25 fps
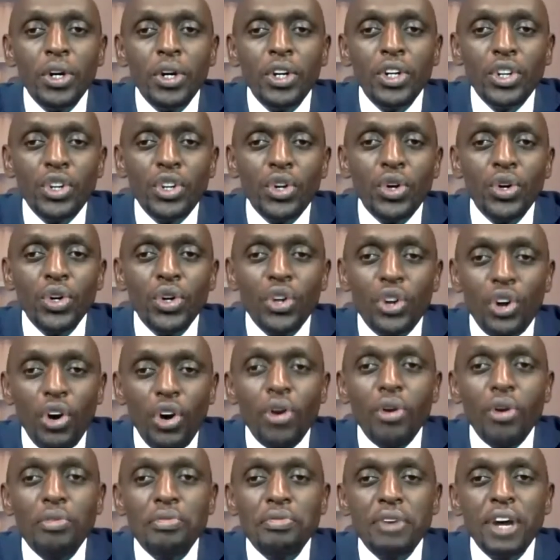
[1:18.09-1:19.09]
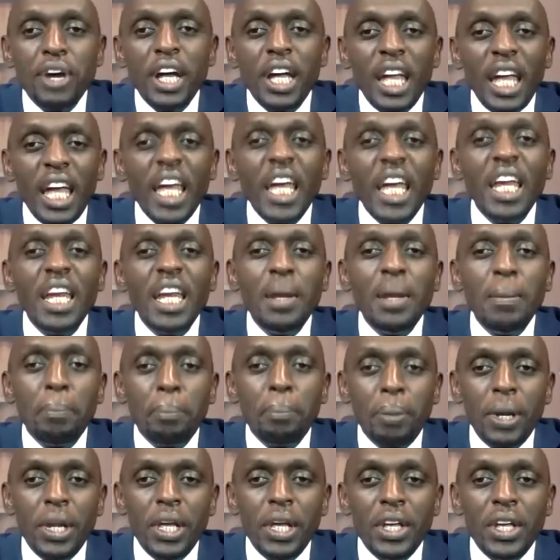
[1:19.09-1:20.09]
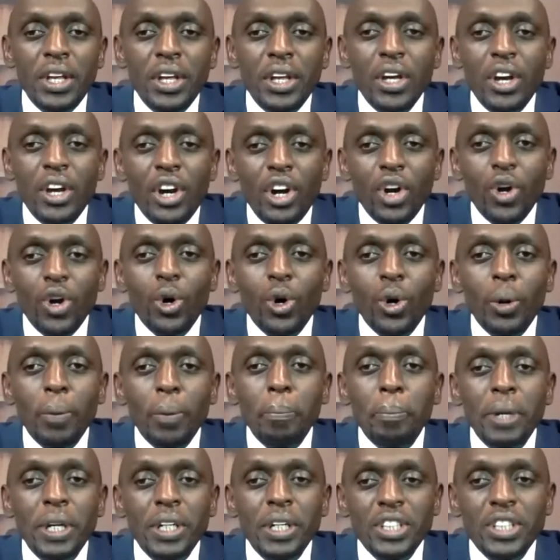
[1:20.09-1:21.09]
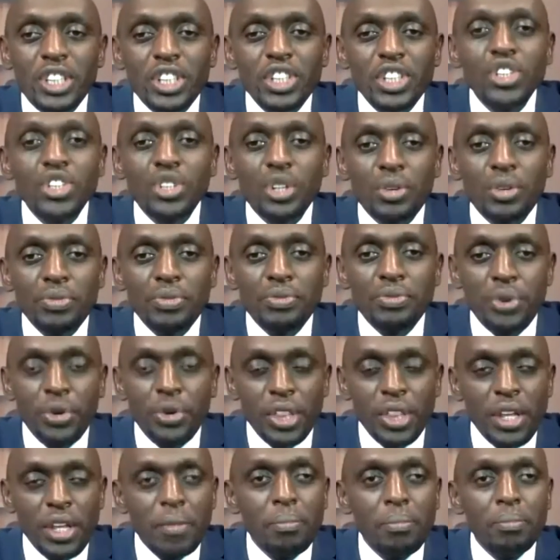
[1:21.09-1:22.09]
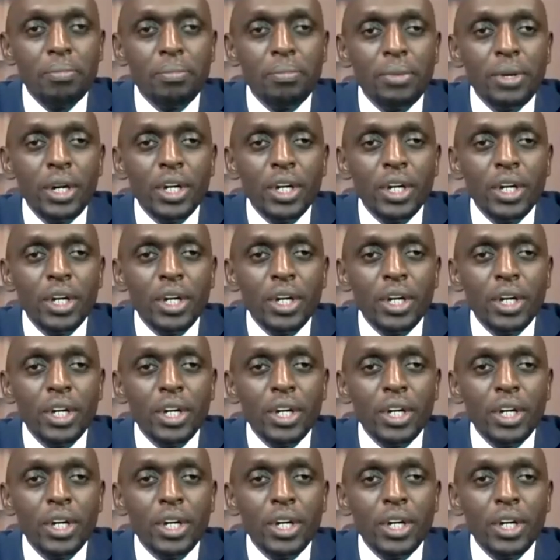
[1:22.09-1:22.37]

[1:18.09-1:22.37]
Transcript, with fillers: nor offer any plea or petition for them.